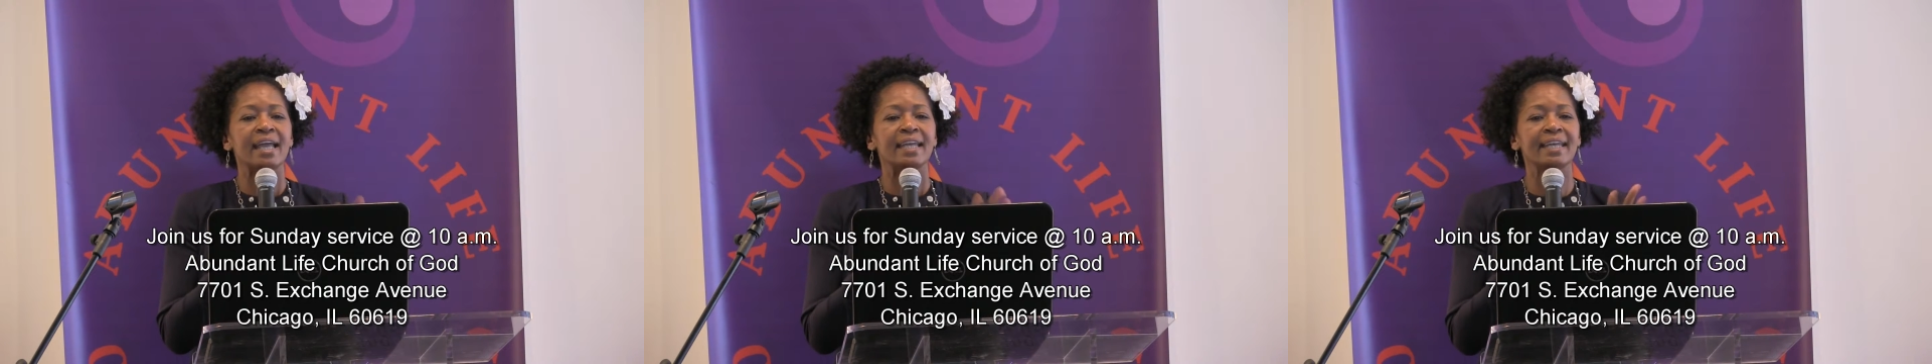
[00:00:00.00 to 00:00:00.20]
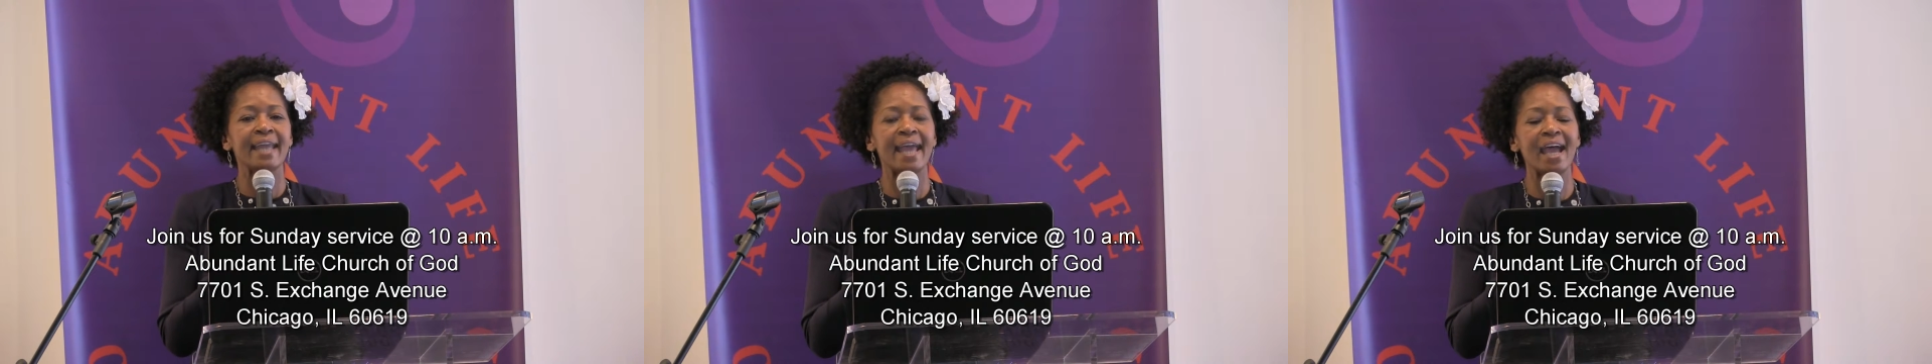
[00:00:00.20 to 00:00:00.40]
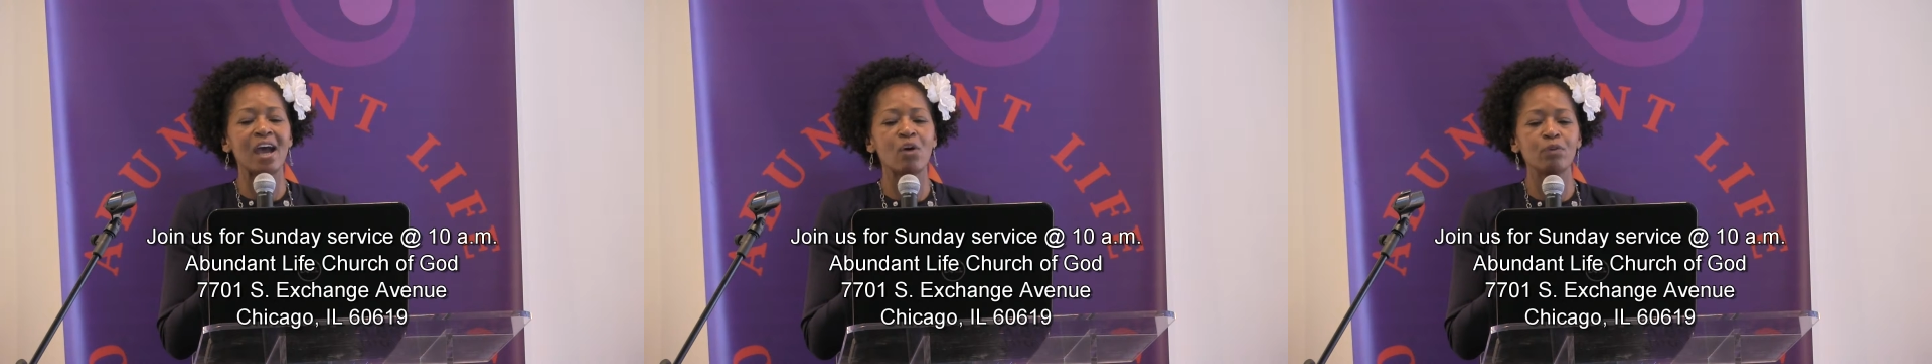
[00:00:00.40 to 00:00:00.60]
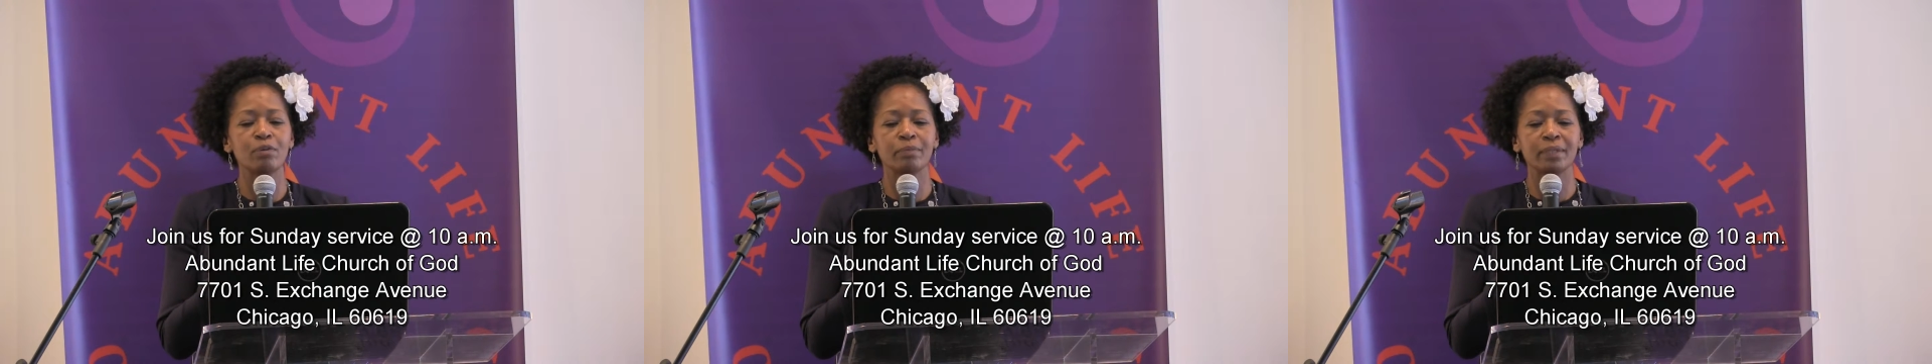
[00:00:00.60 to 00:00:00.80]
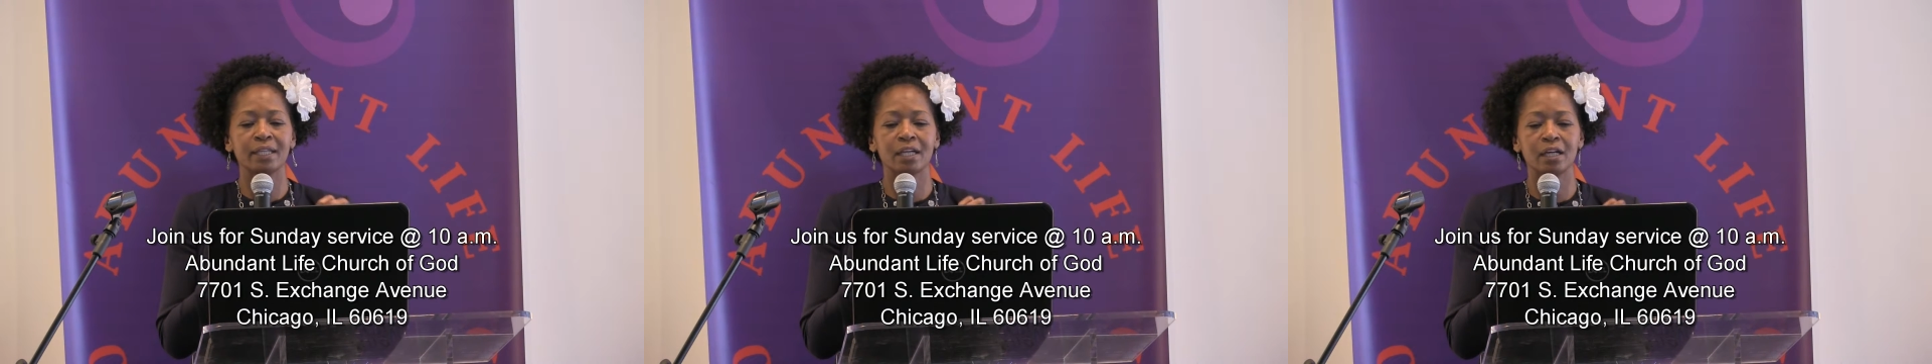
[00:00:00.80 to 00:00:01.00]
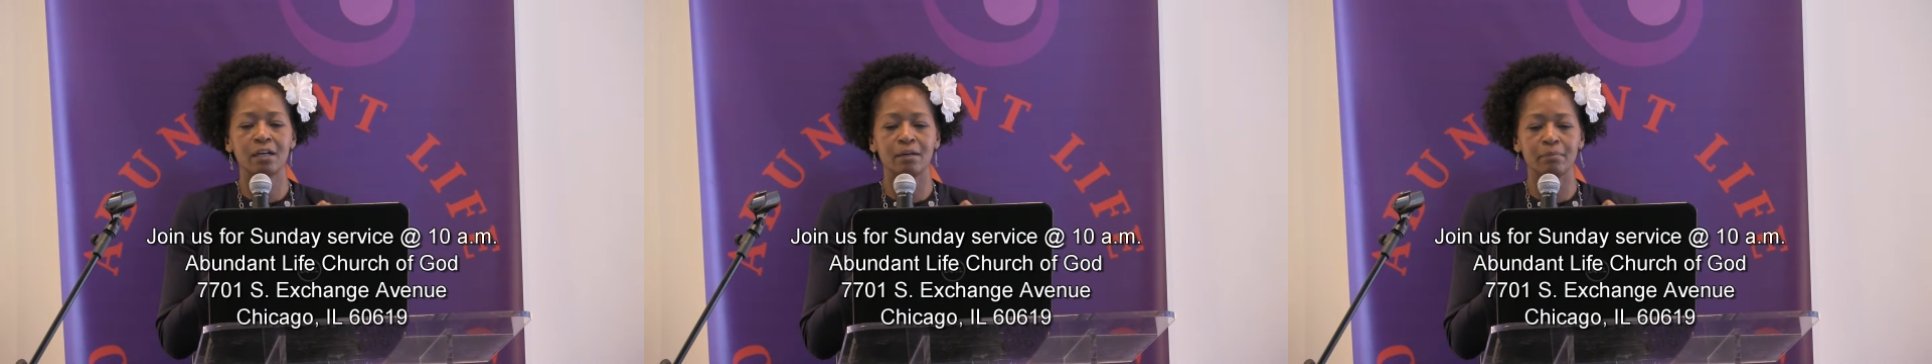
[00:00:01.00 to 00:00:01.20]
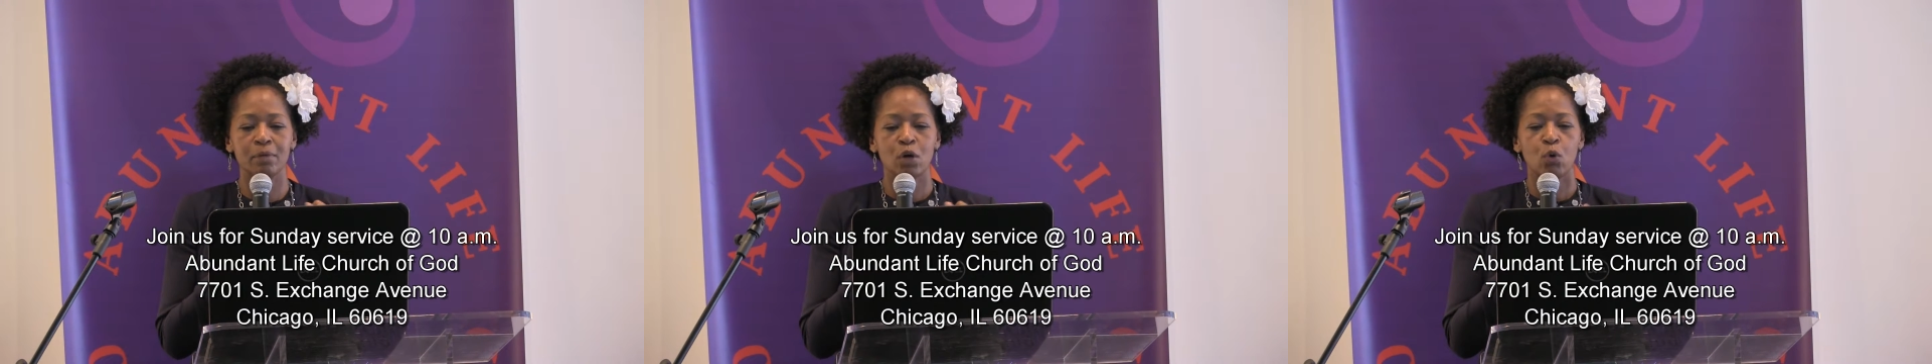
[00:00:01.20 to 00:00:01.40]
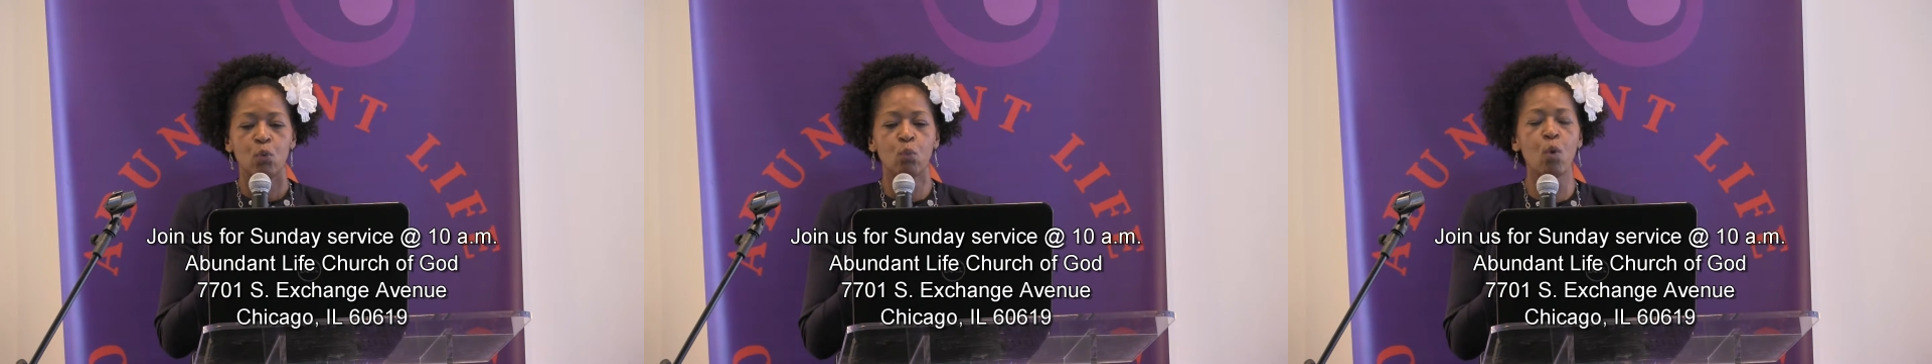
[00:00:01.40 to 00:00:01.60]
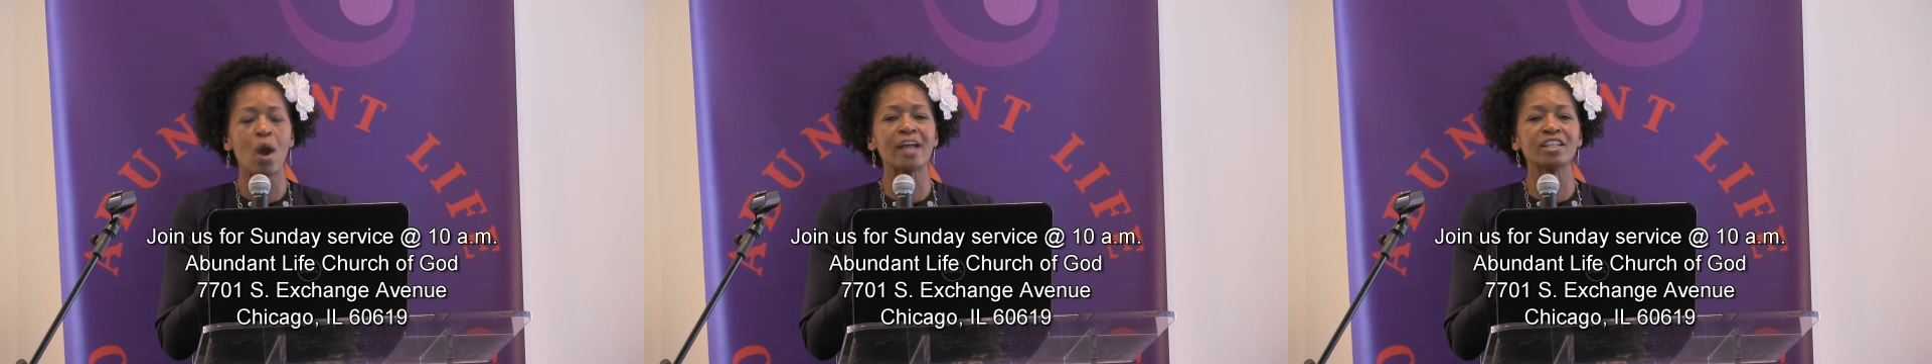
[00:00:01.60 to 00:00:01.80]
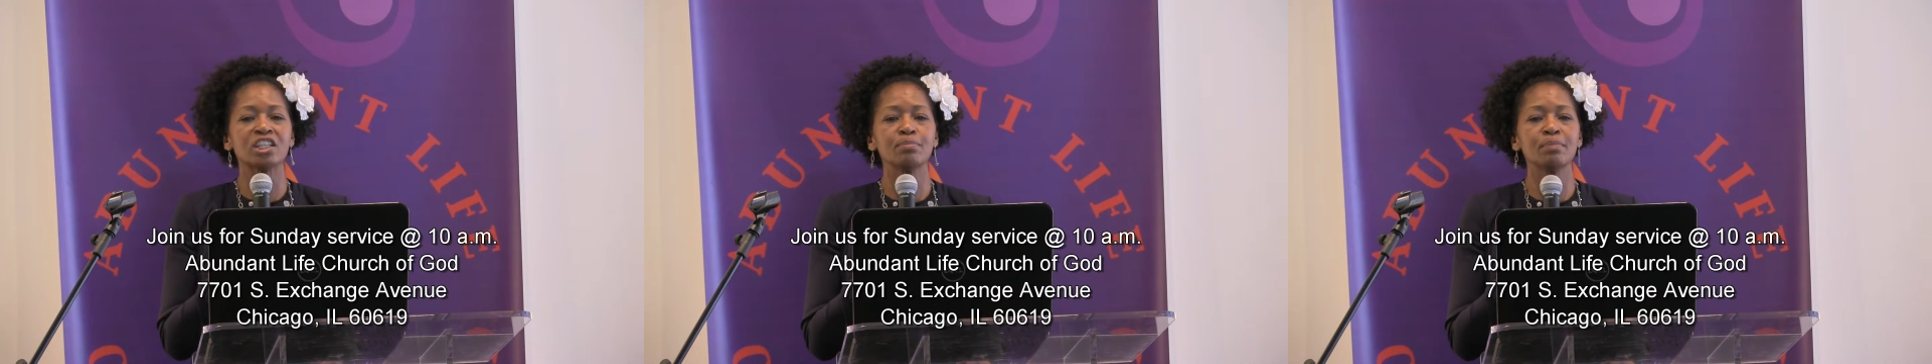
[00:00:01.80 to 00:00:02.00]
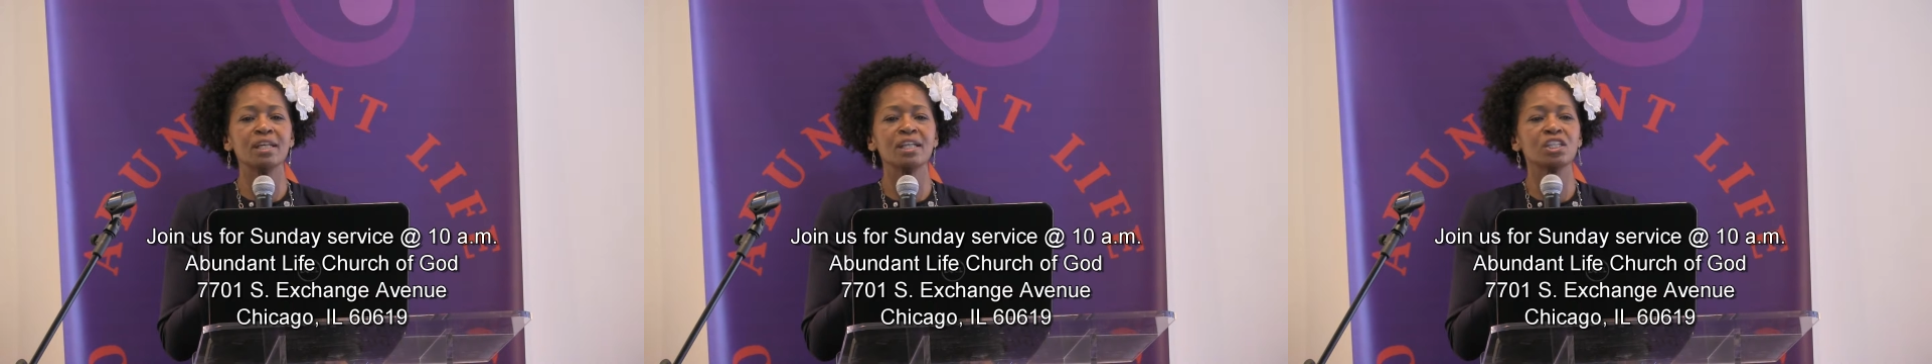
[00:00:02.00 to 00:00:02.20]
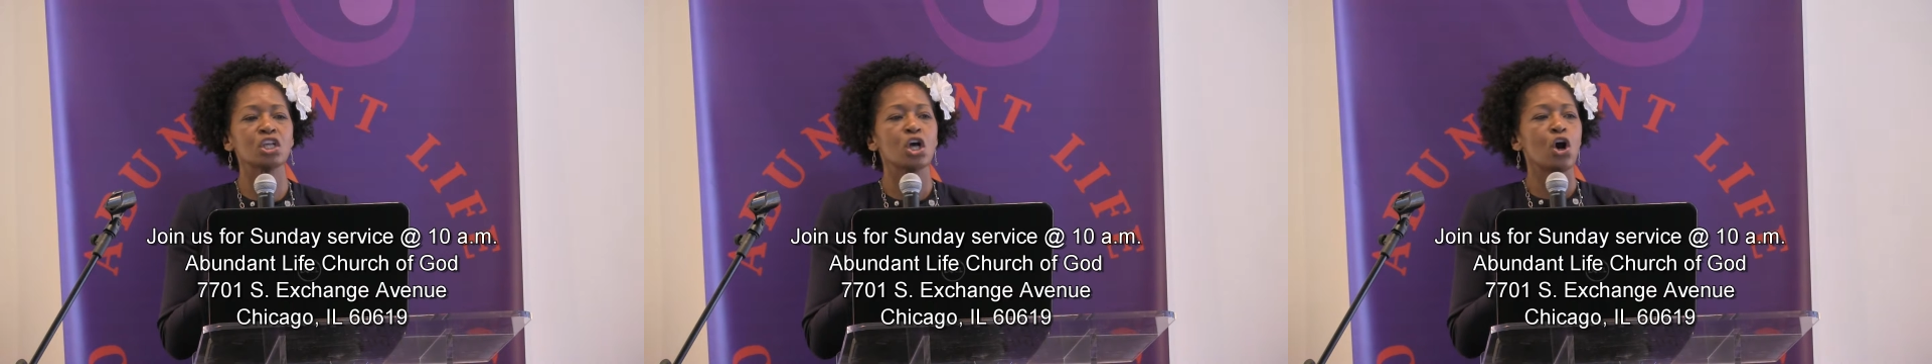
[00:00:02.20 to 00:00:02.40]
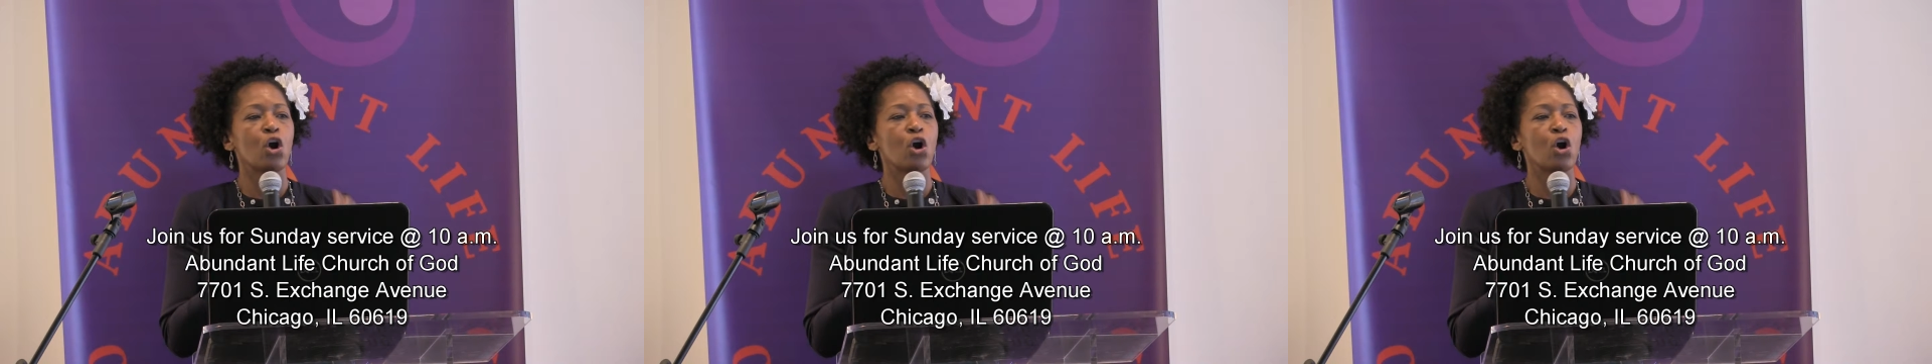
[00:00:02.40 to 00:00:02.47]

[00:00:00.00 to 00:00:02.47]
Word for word: now we become watchmen